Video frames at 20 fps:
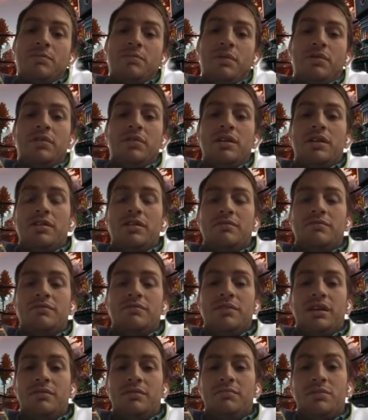
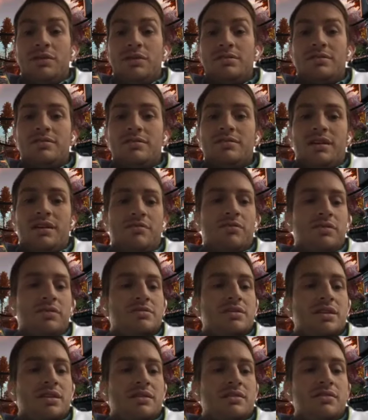possibility in in business
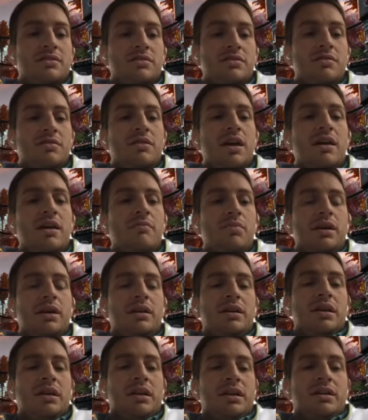and real estate to do
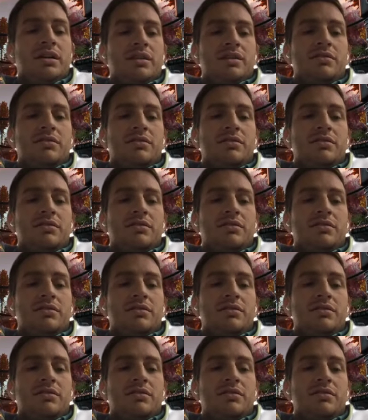that, but